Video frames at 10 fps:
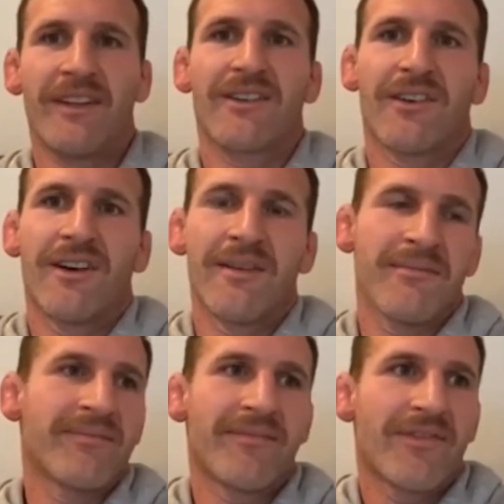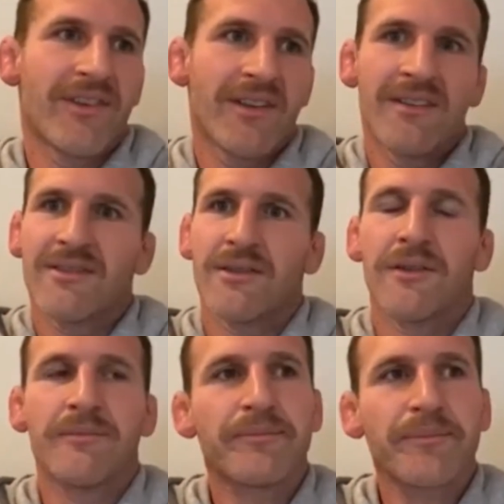crime thrillers
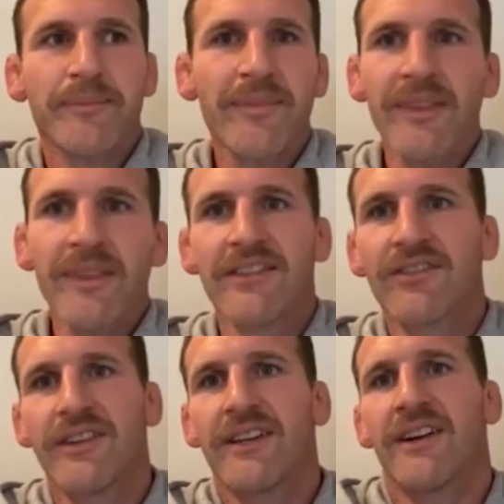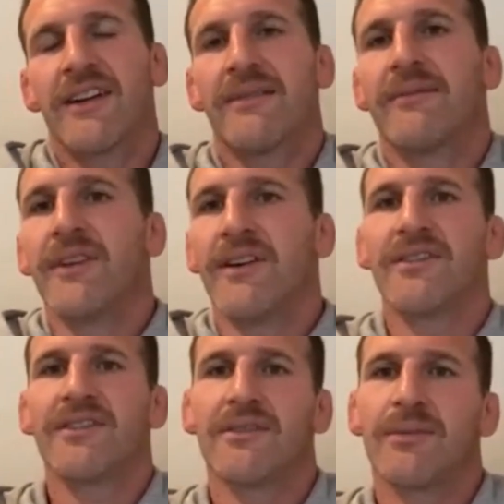or history kind of
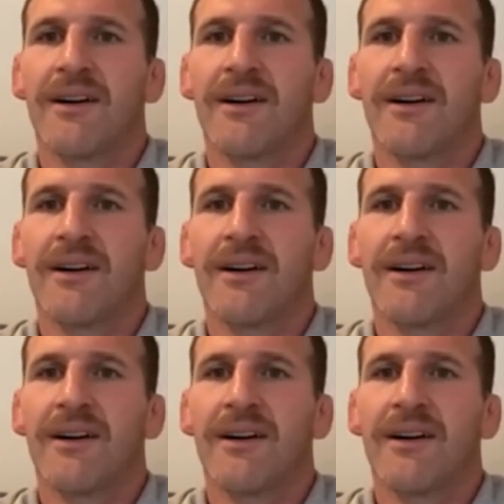novels as well.